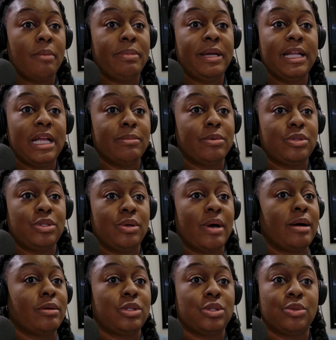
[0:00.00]
being able to
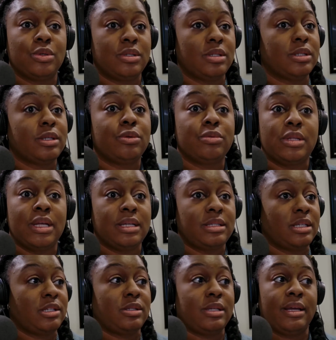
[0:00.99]
outsource little
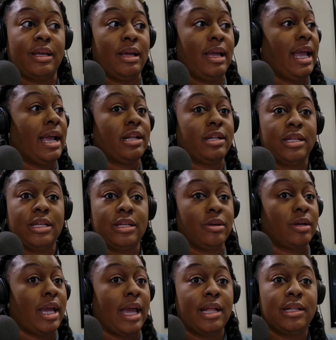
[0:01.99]
things that's like handling
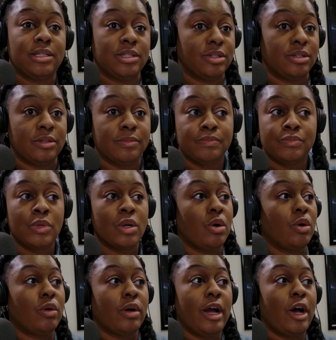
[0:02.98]
your calendar
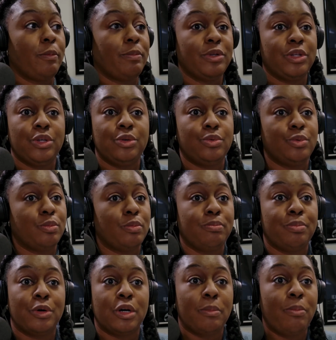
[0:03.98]
or helping you
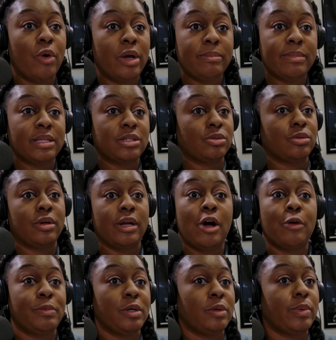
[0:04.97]
book appointments or
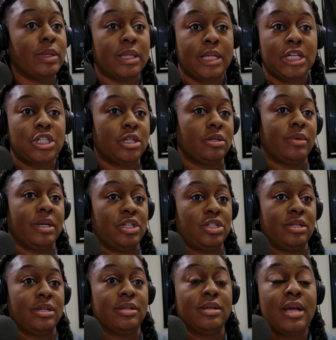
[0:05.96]
help you with lead
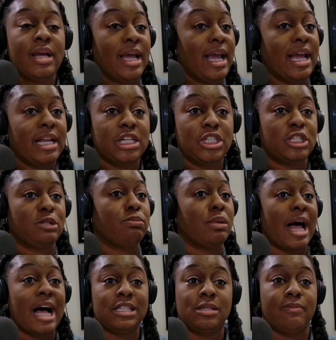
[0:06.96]
generation. And it just
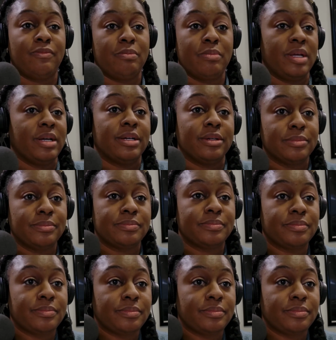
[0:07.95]
blossomed from there.